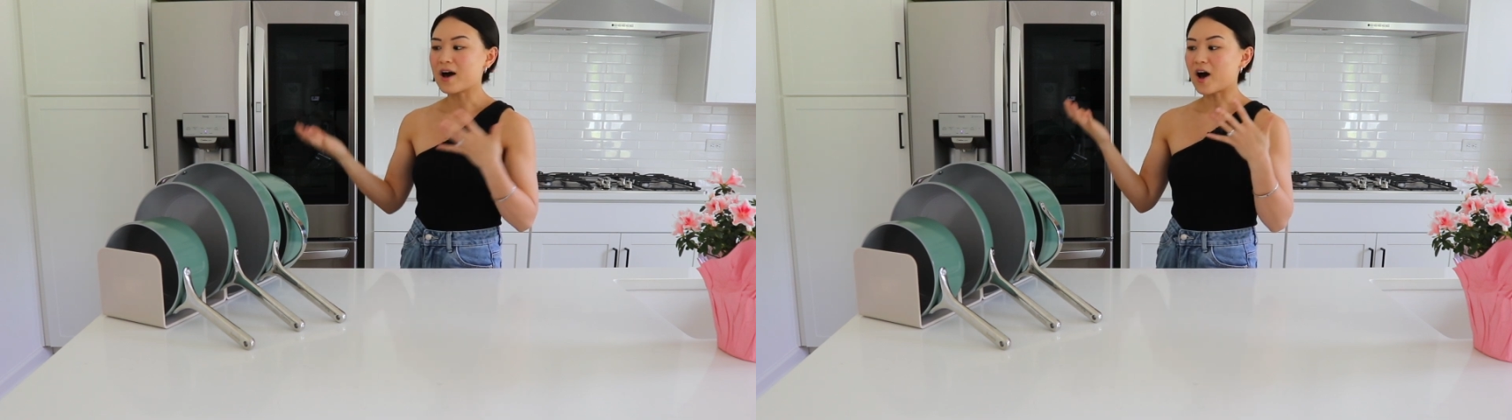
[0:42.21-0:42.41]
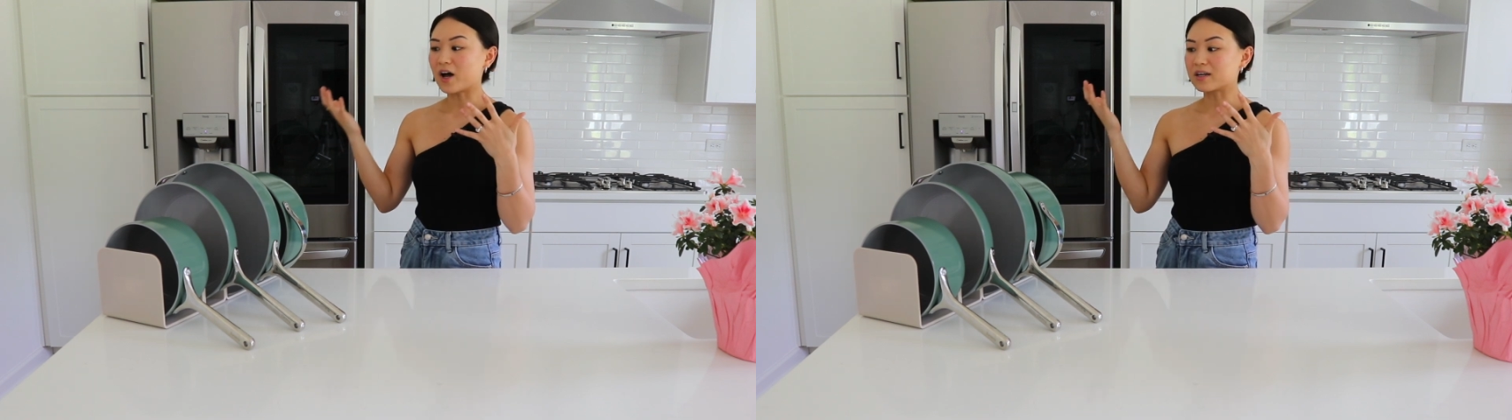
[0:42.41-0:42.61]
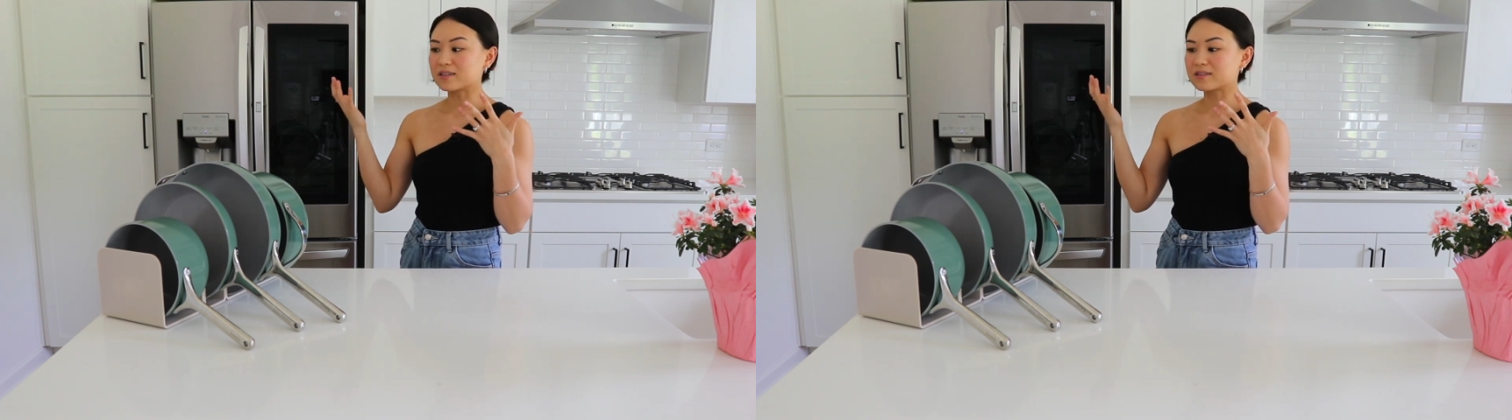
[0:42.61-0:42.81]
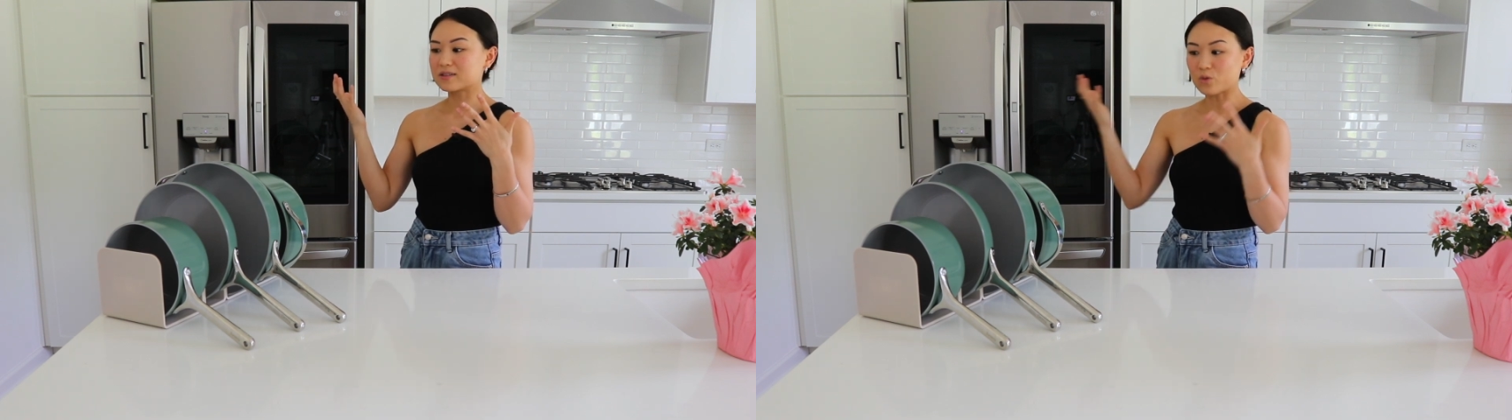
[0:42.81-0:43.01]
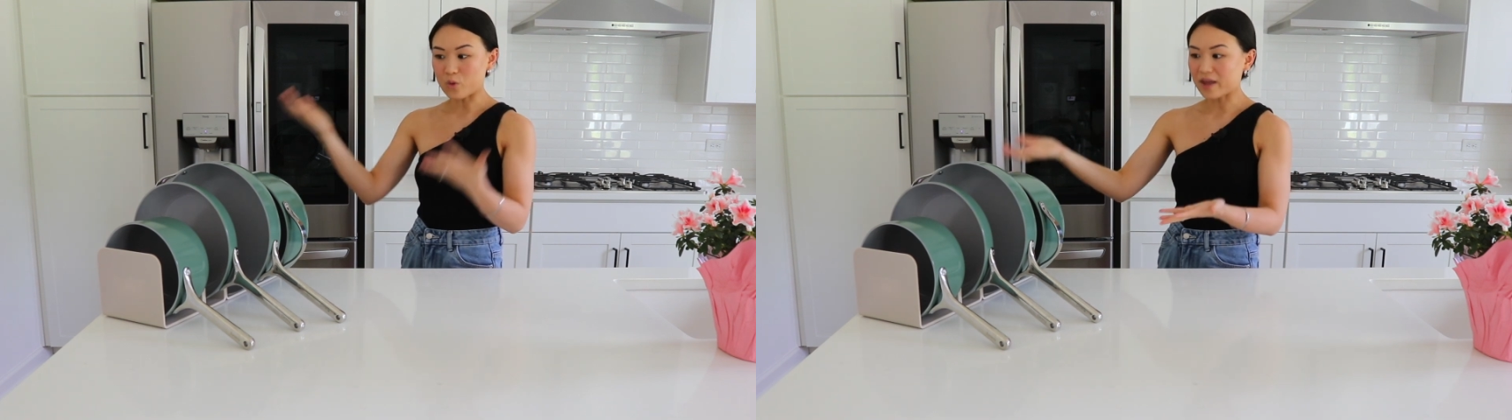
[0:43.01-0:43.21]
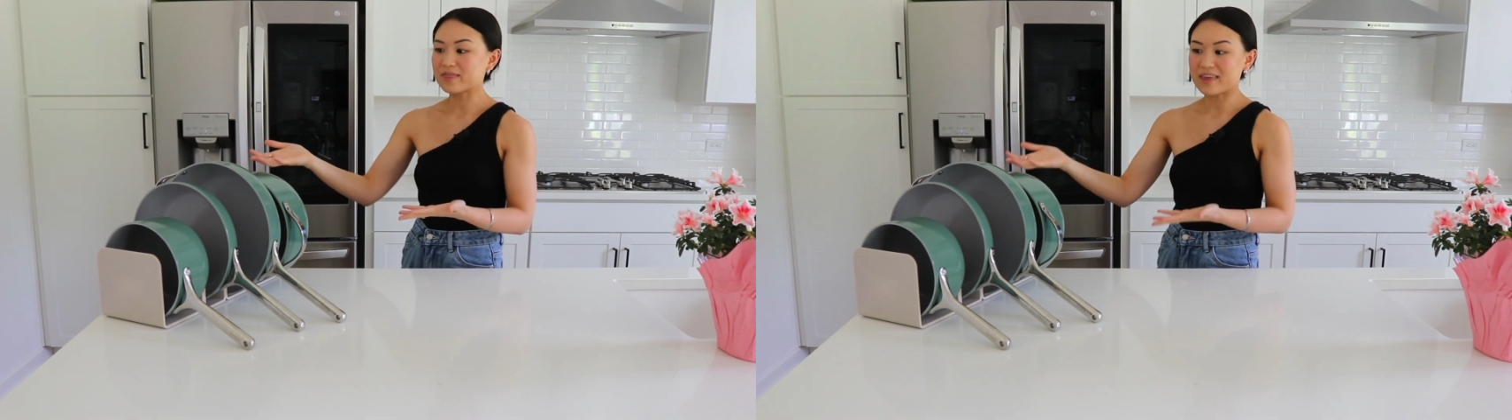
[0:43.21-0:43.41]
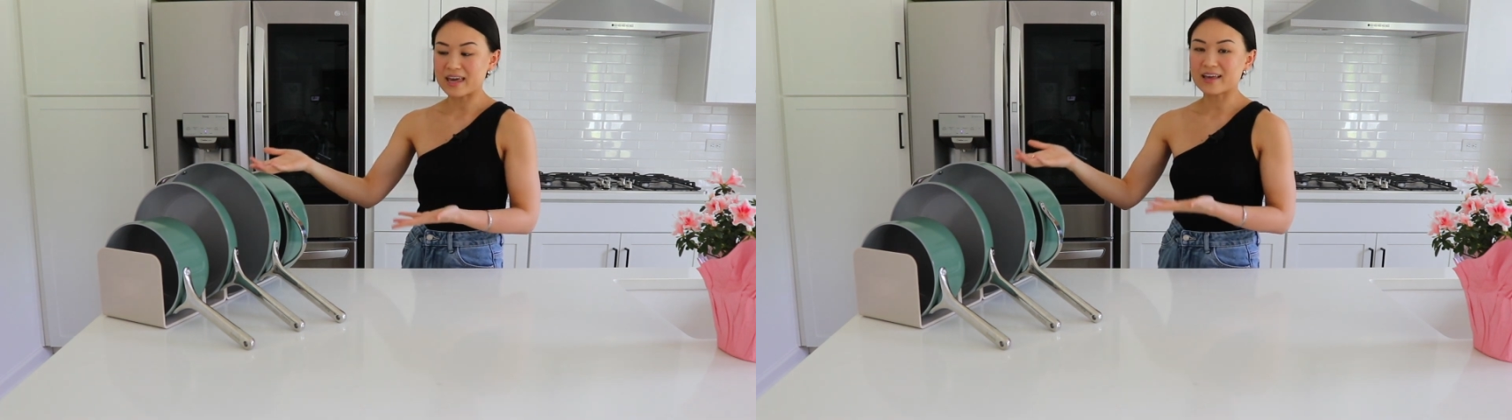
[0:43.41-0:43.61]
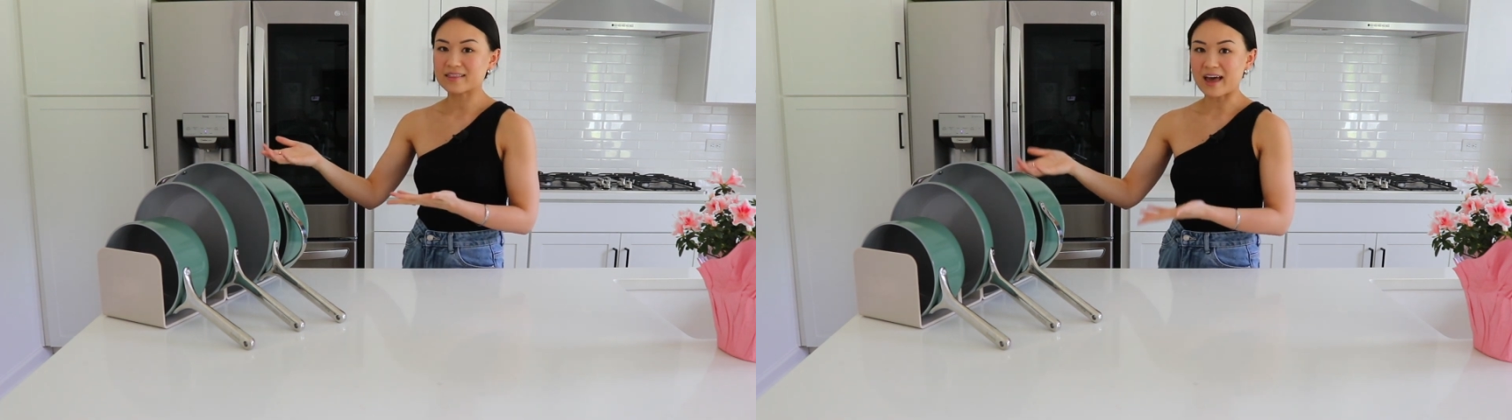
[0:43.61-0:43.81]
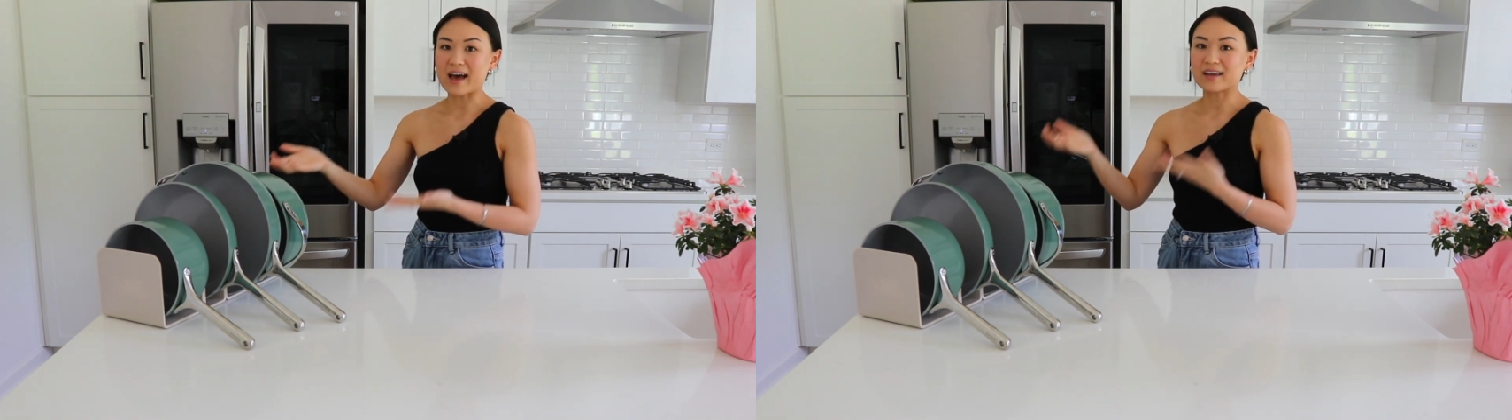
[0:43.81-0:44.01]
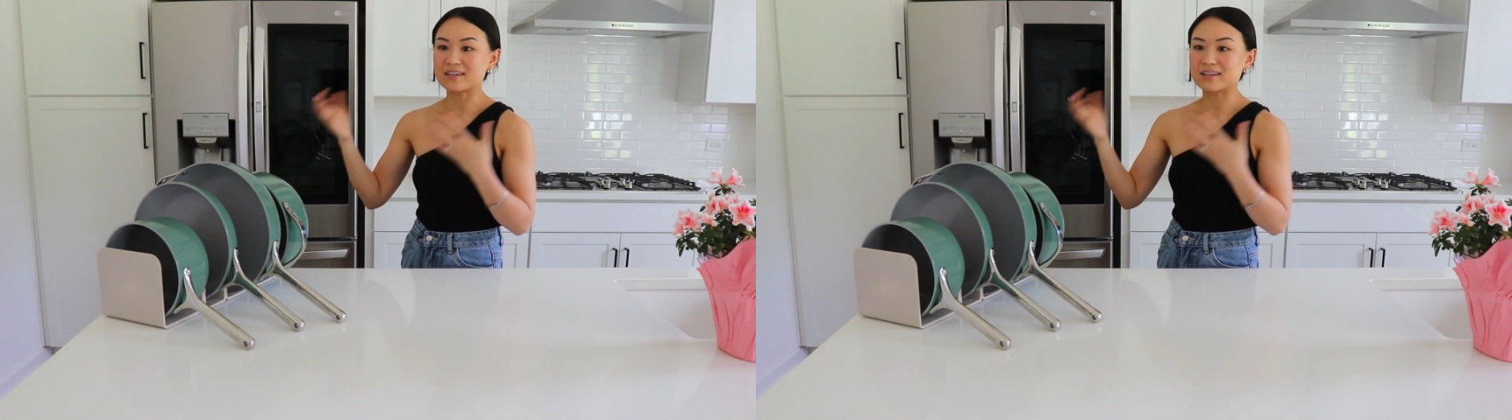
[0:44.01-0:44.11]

on the one thing that